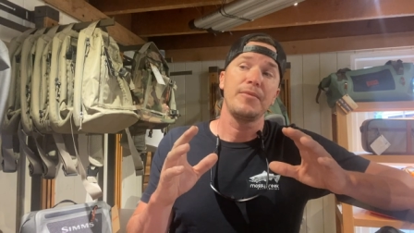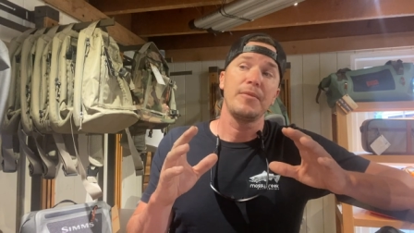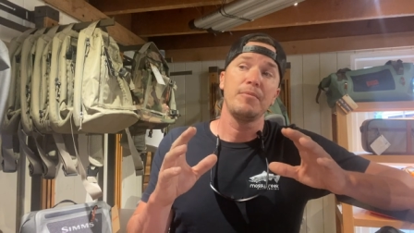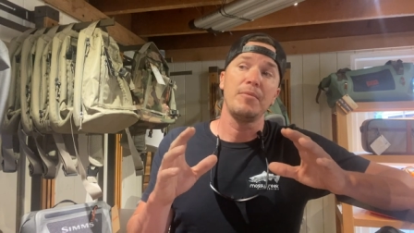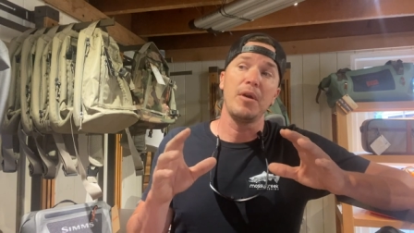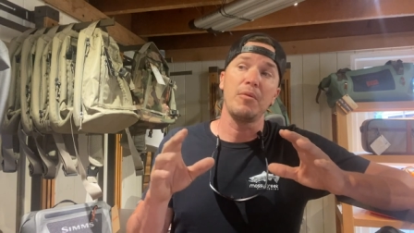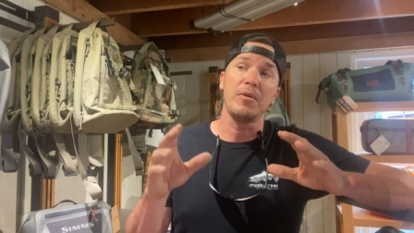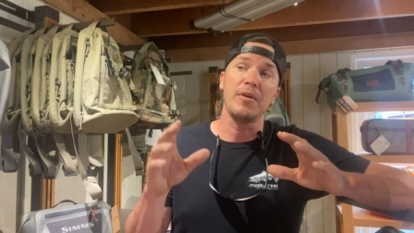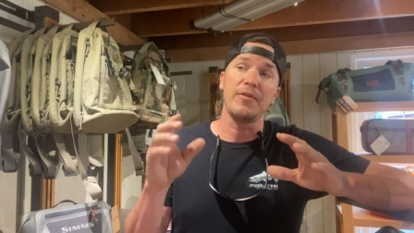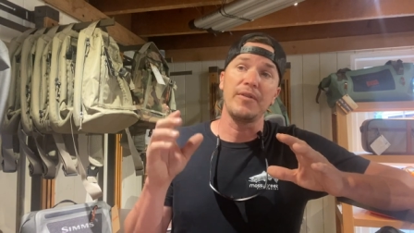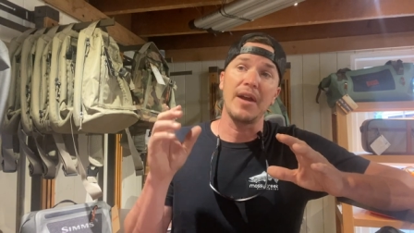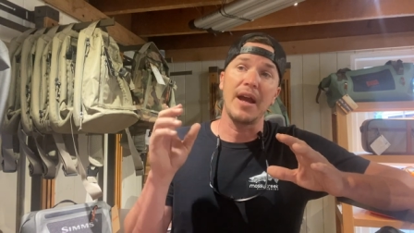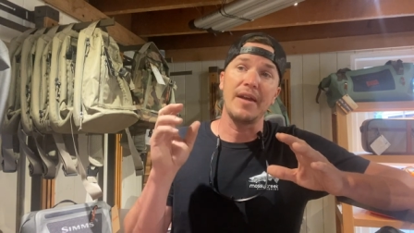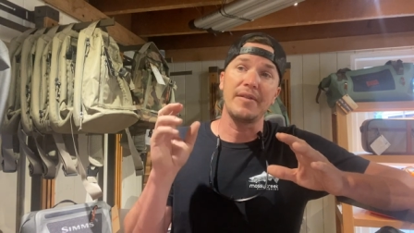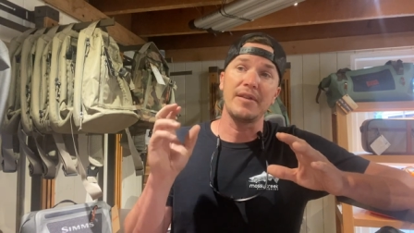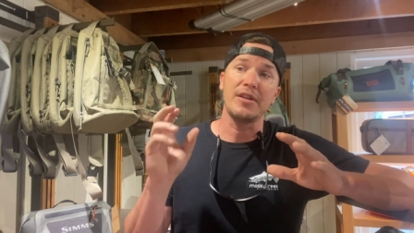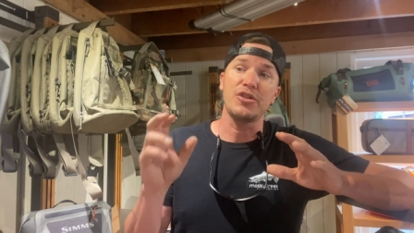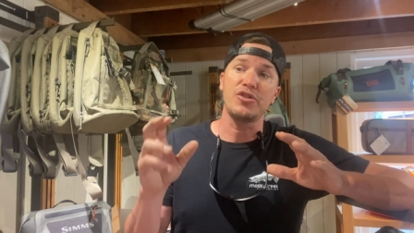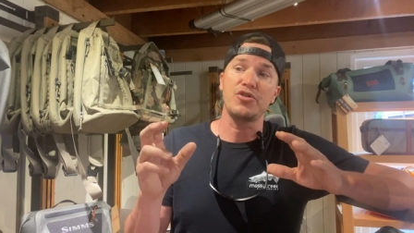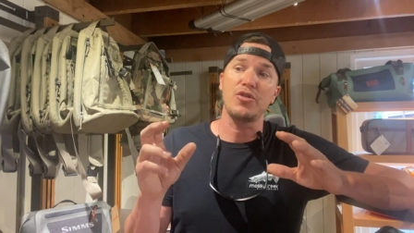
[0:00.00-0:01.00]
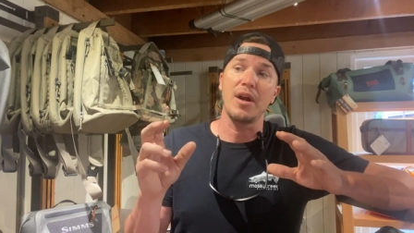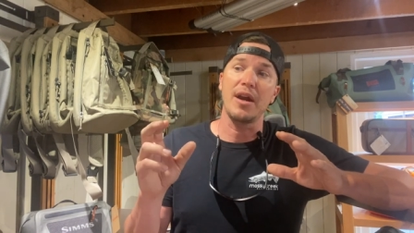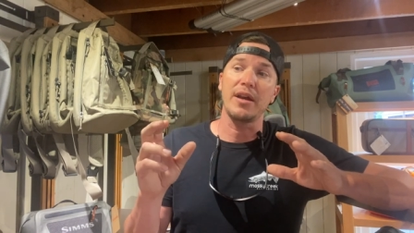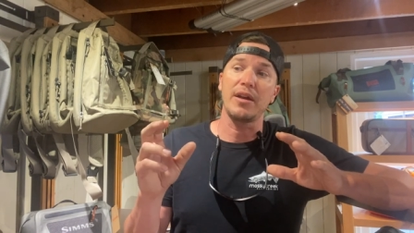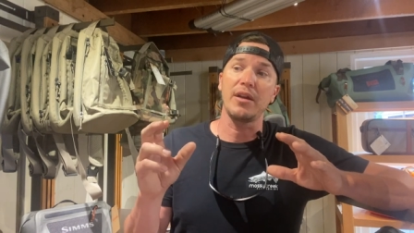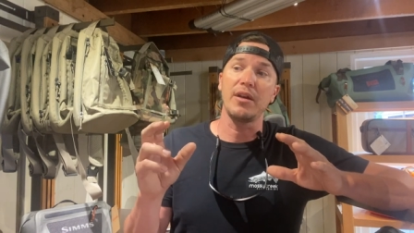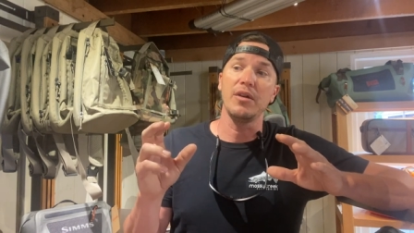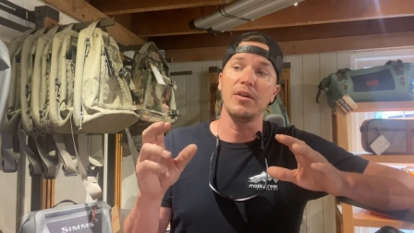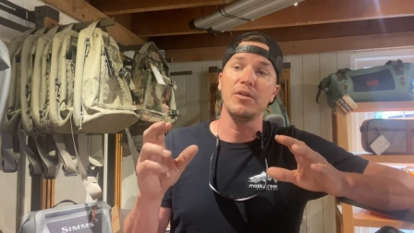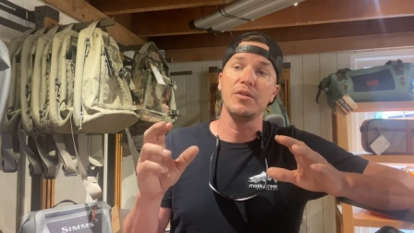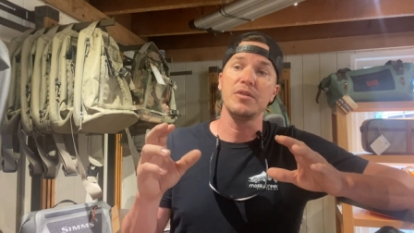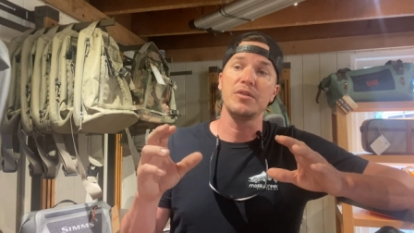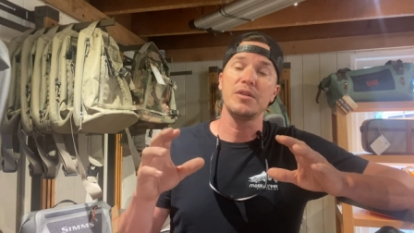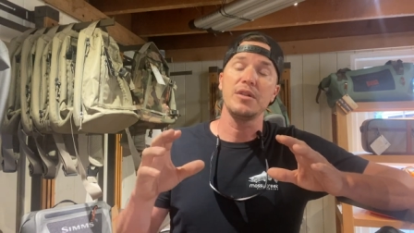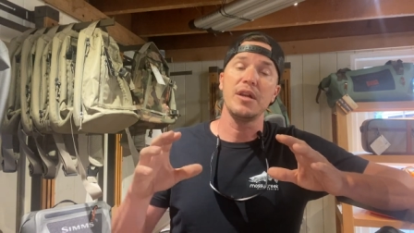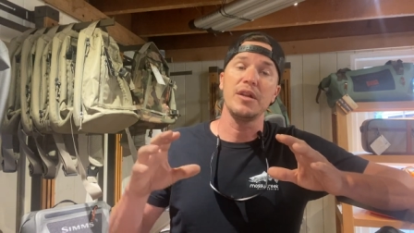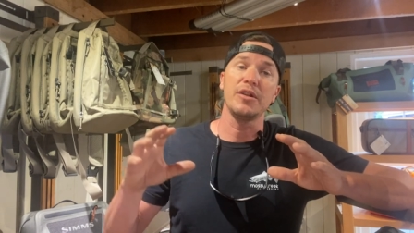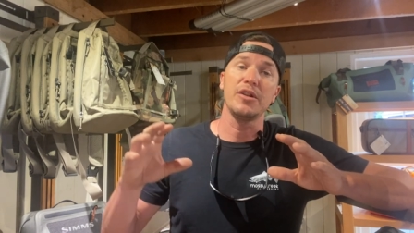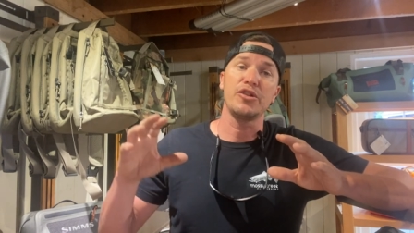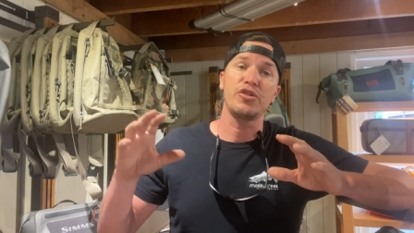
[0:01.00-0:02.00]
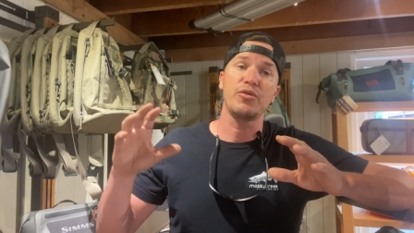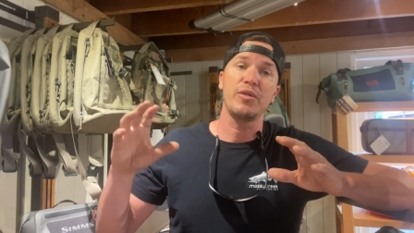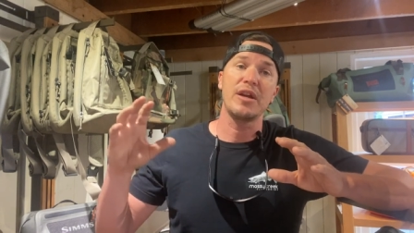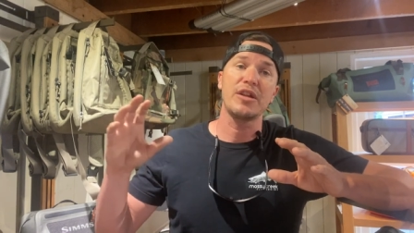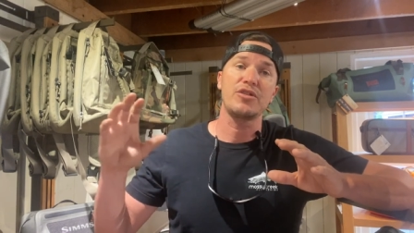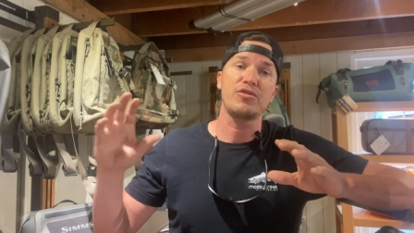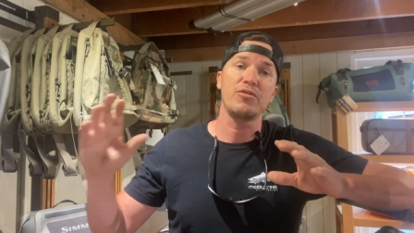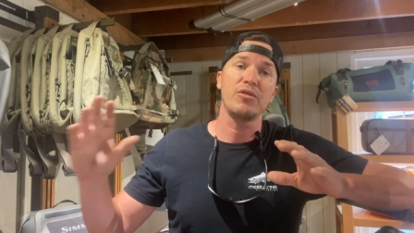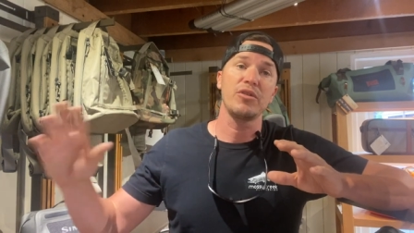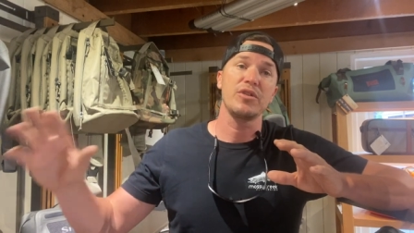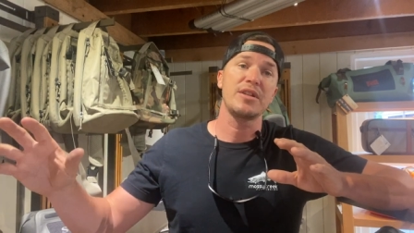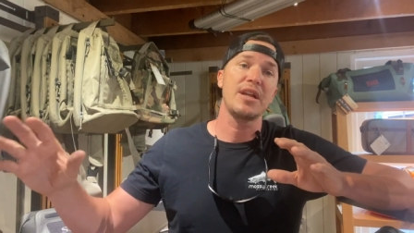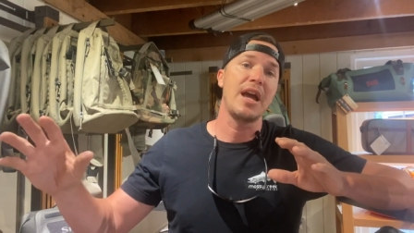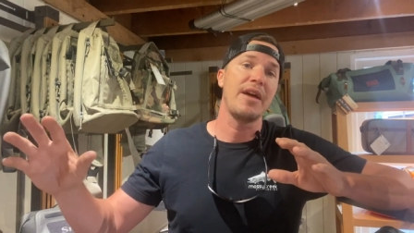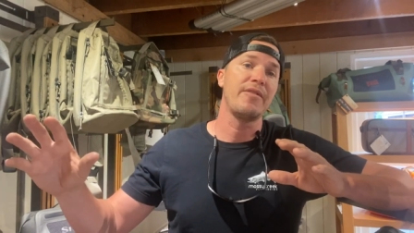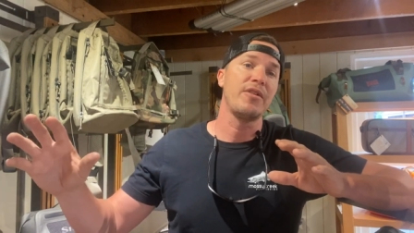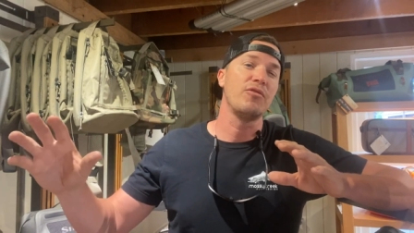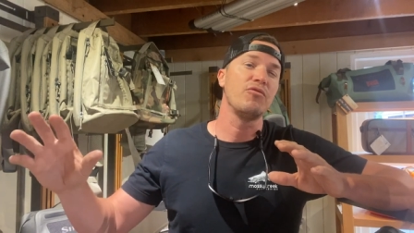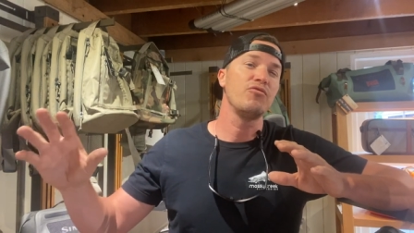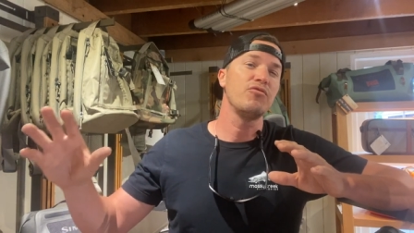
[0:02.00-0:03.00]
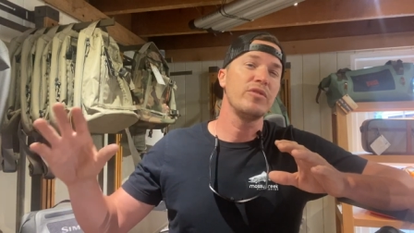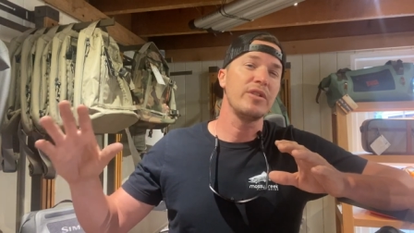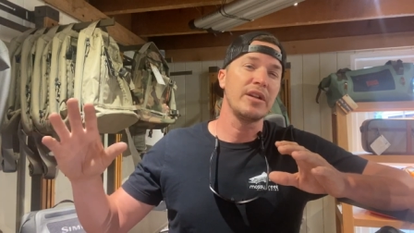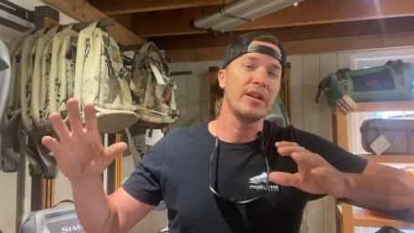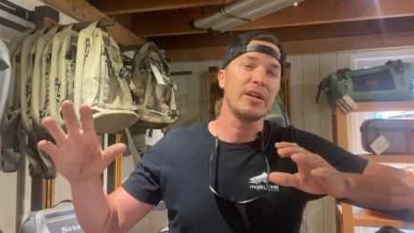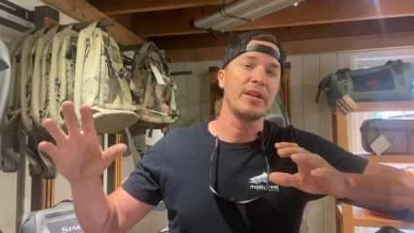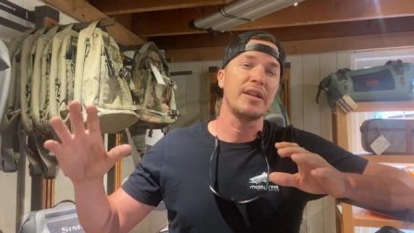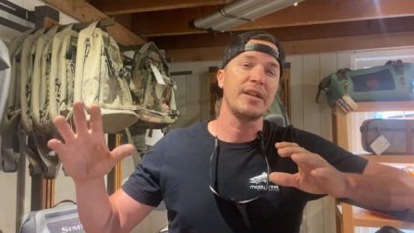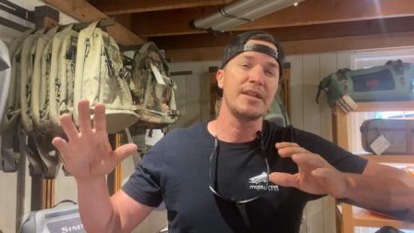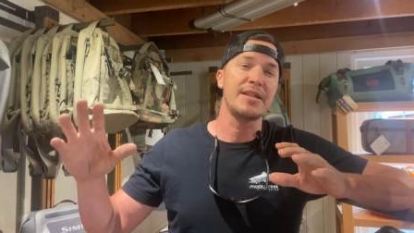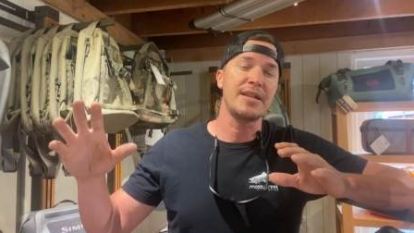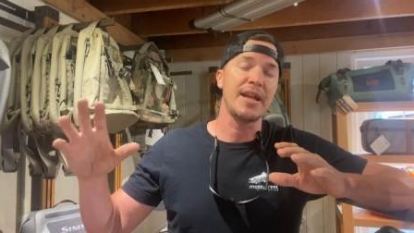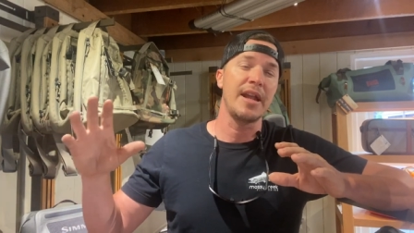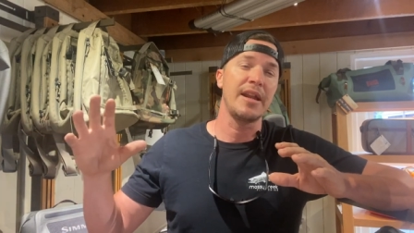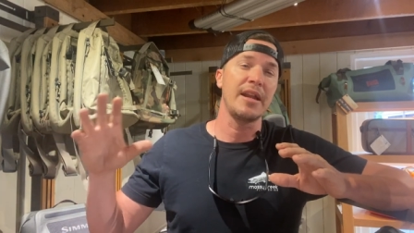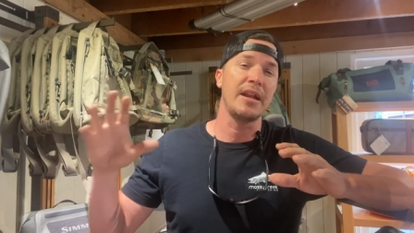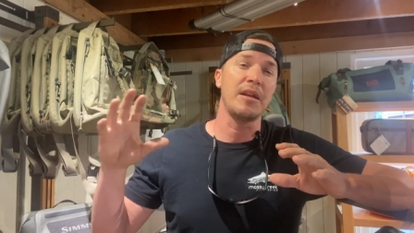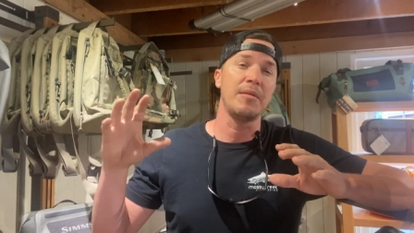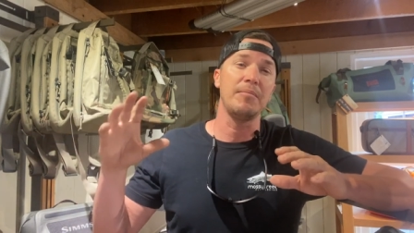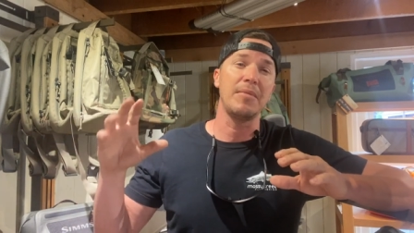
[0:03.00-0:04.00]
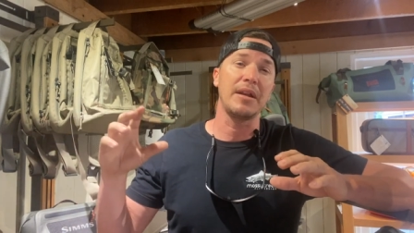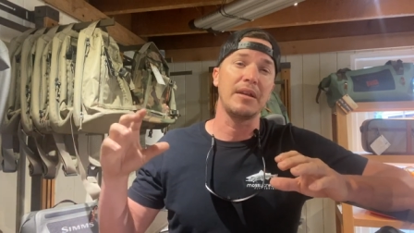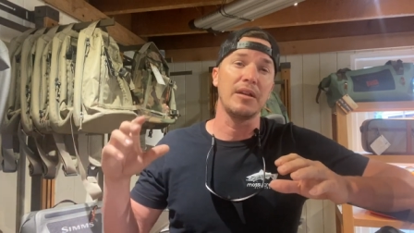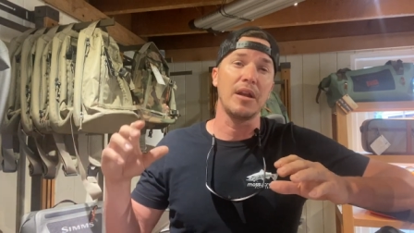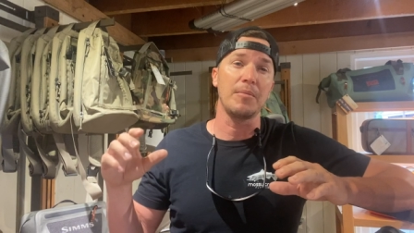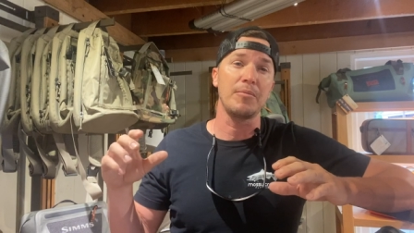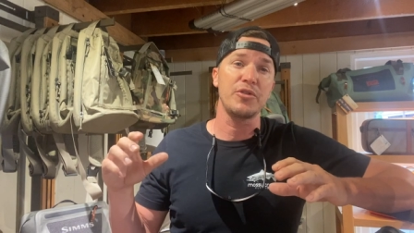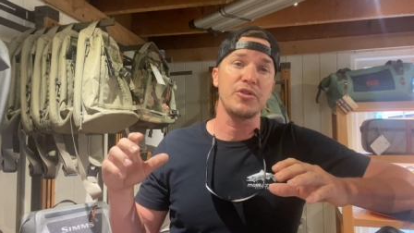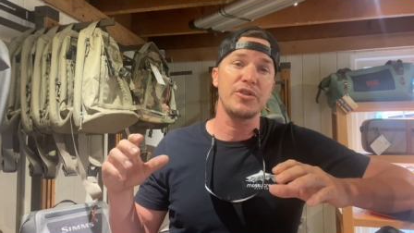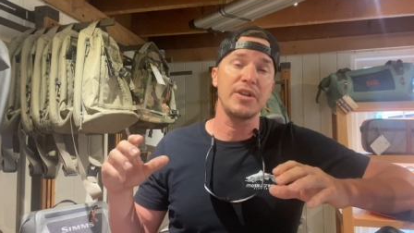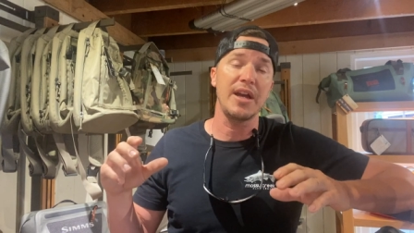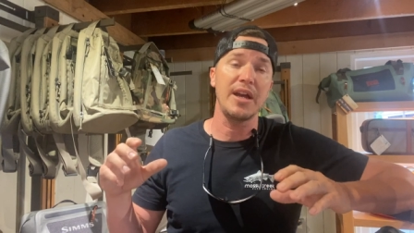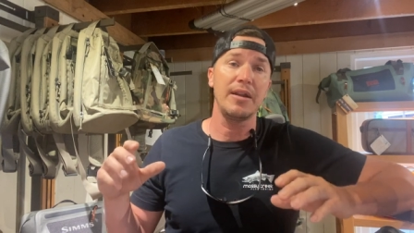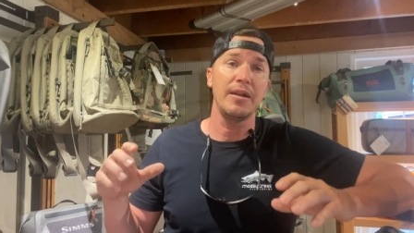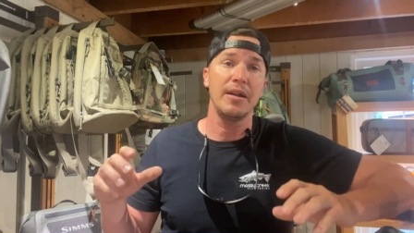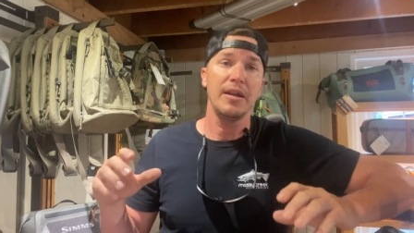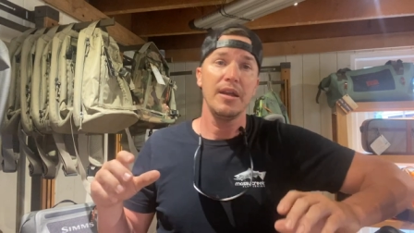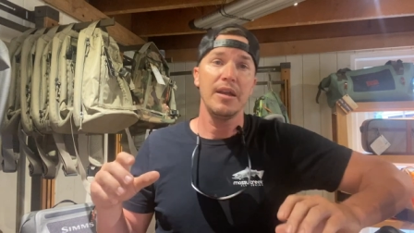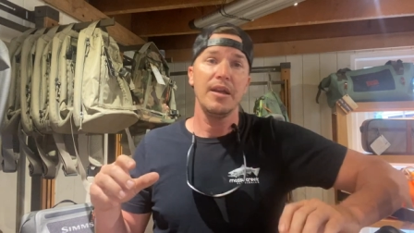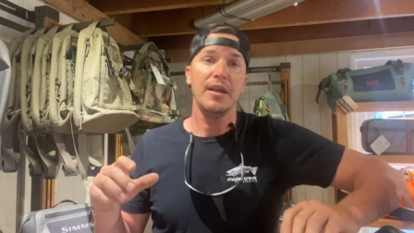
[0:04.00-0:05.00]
but we've got these tricos and the terrestrials haven't really set in in big numbers yet.